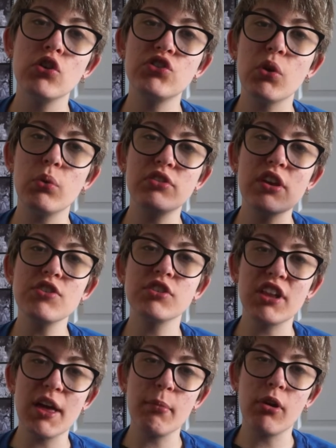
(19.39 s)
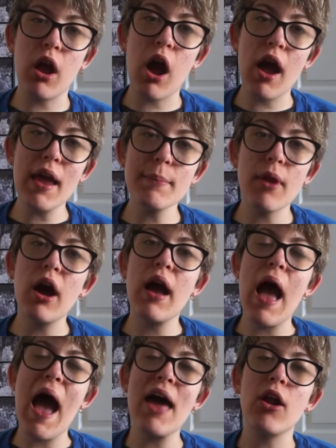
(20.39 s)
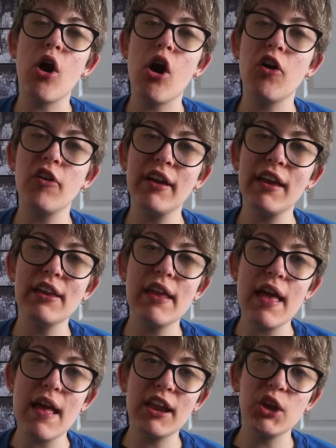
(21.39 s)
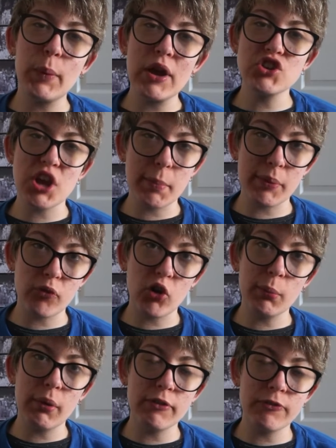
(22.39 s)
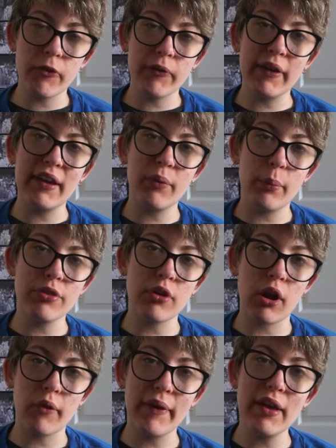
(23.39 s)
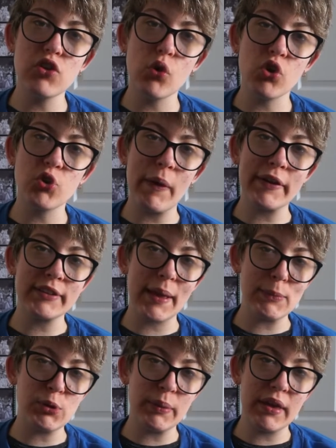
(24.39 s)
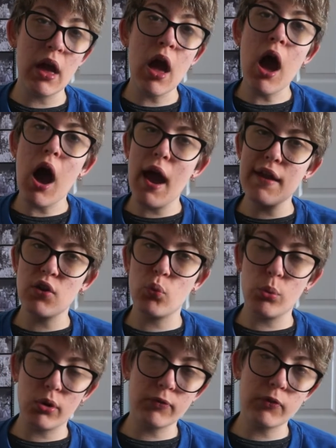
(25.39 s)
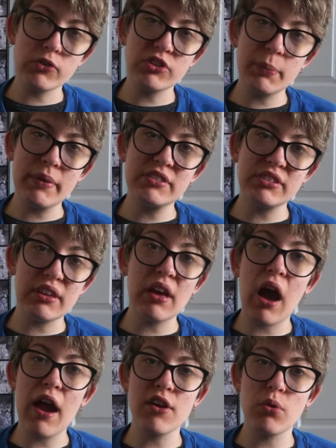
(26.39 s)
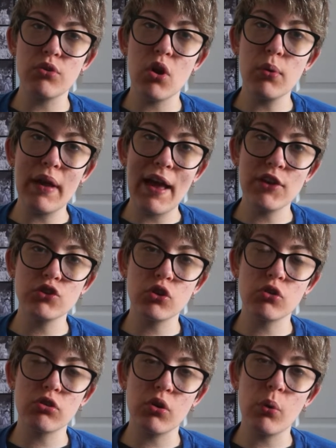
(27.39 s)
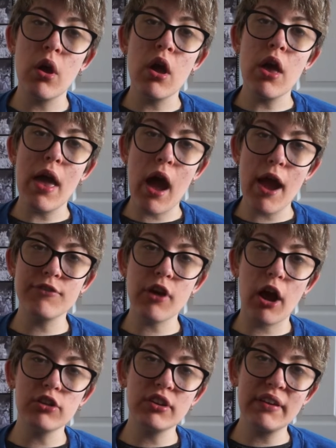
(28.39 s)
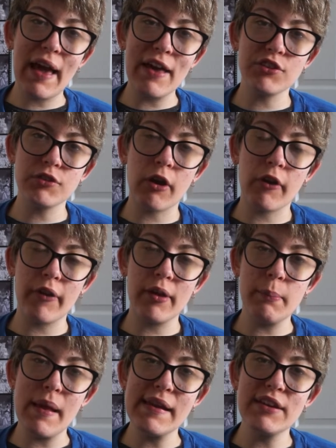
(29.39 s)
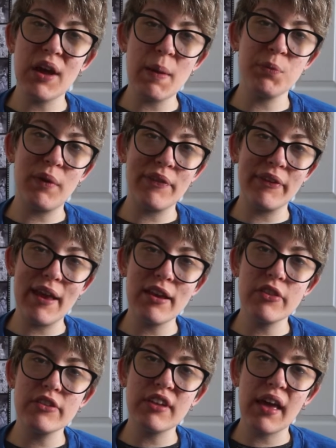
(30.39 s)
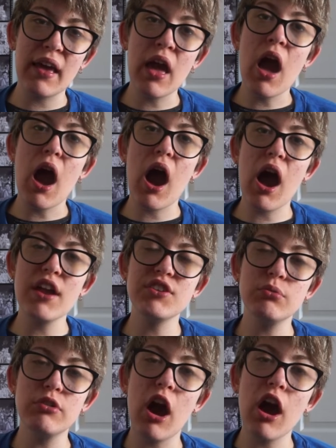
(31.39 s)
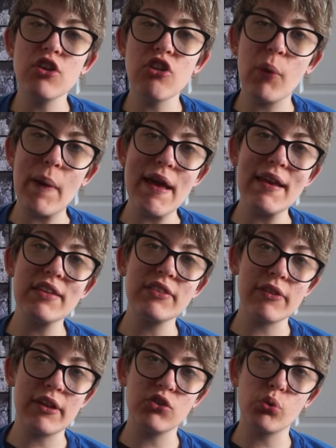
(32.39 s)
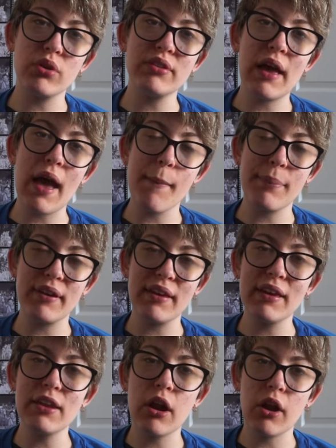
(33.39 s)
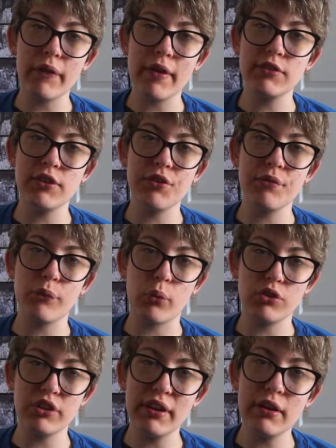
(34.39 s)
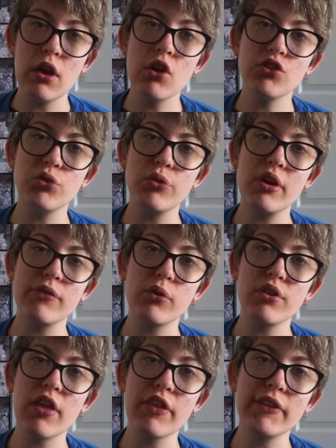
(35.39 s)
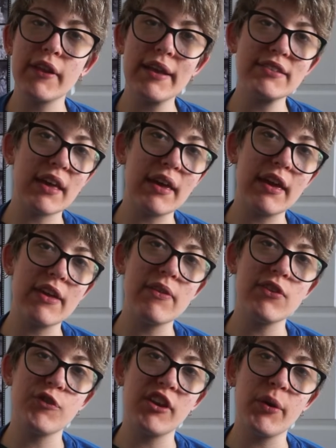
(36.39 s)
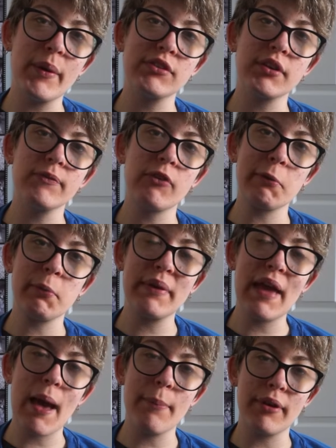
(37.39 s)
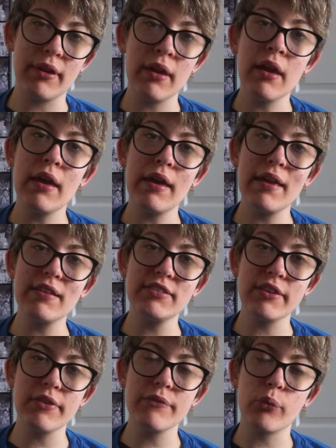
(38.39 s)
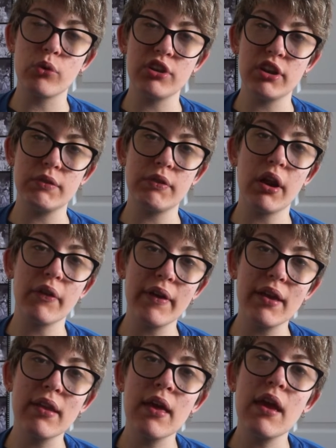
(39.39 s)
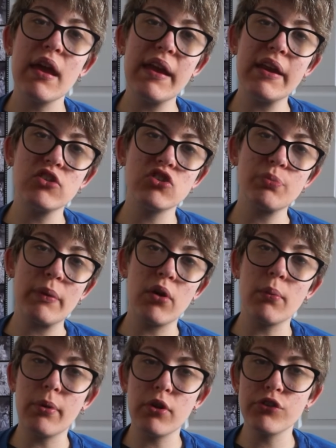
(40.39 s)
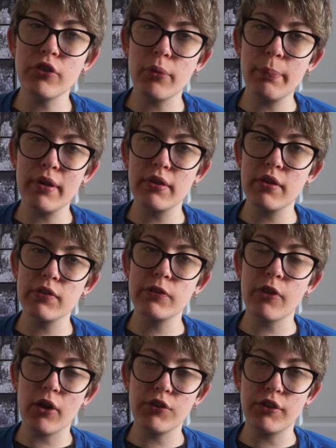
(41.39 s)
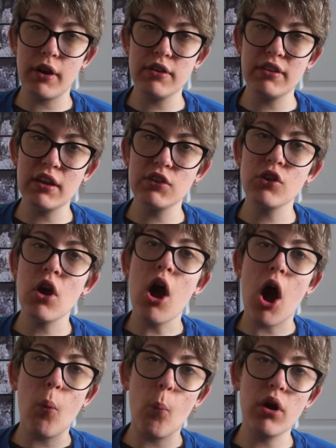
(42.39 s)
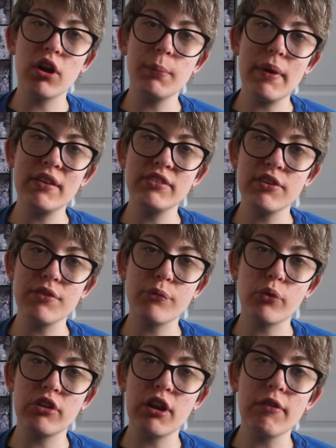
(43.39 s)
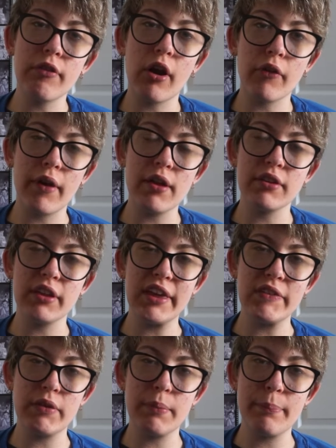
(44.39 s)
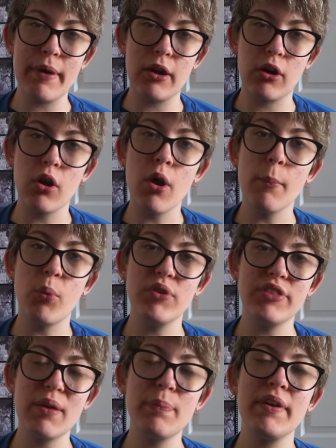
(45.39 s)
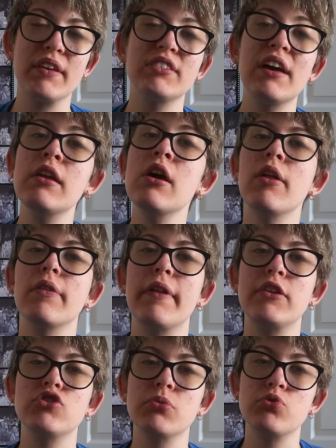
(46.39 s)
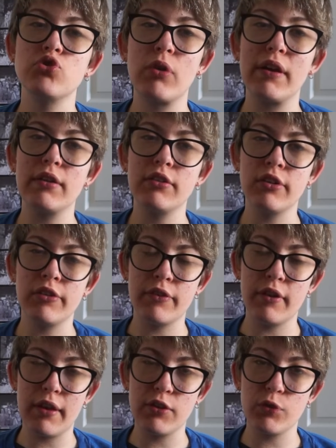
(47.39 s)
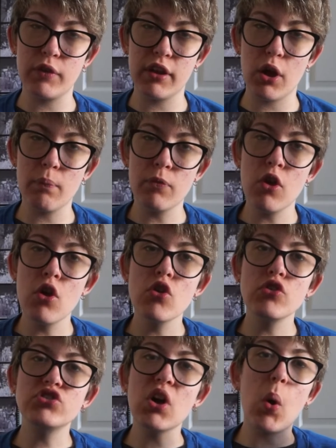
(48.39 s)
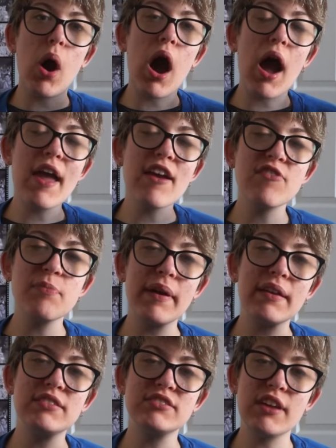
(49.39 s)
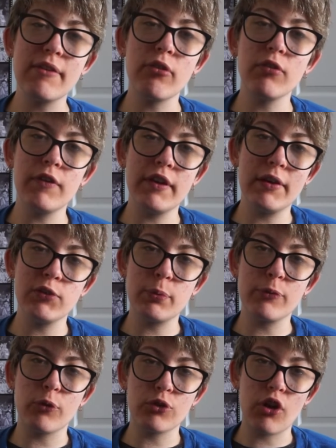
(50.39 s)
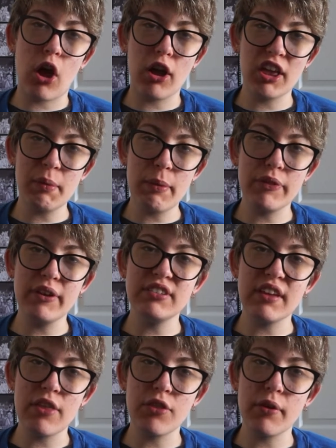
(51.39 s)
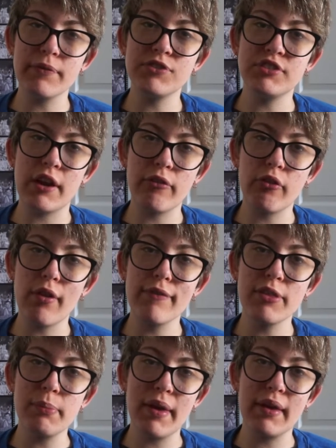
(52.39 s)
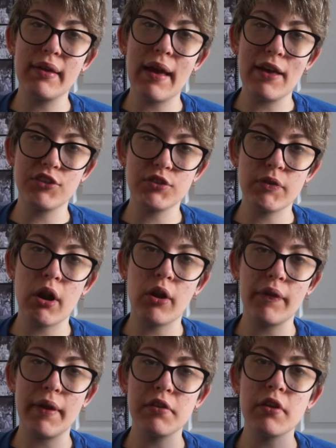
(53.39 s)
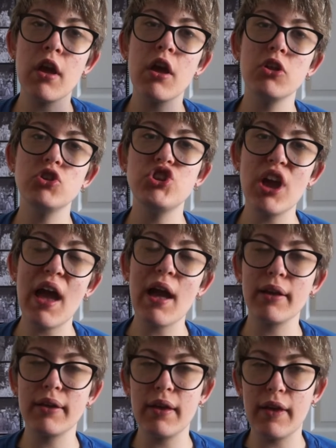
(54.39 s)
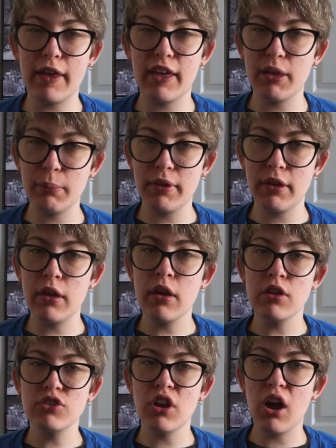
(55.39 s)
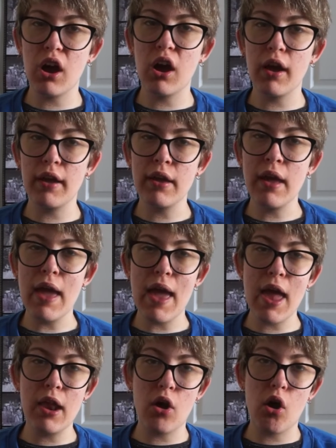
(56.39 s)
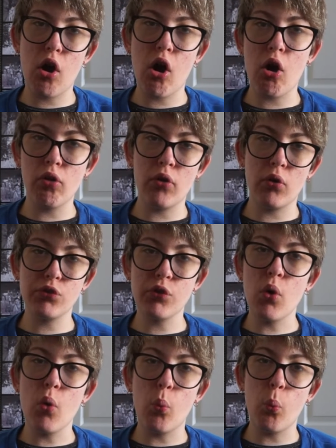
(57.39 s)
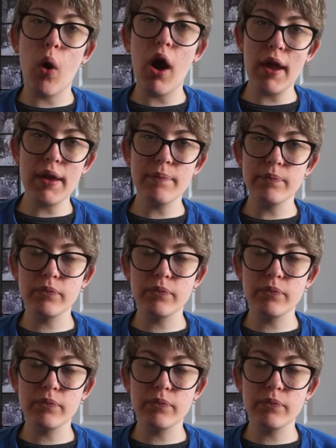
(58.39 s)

So disclaimer, I am not at all in any way, shape, or form affiliated with Heartland, nor do I claim to be. I don't work for CBC, I don't know cast or crew, I've talked to cast of Heartland many times, but at the end of the day, I do not know anything that is going to happen in Heartland Season 14, so therefore nothing that I say in this video is confirmed to be happening in Season 14 of Heartland. It is just my own personal opinions, thoughts, and ideas on what could make Season 14 of Heartland even better. But with that being said, let's jump straight into today's video. So, I have made several videos before talking about the death of several of the main cast of Heartland. Jack, Amy, Ty, and all those. Why?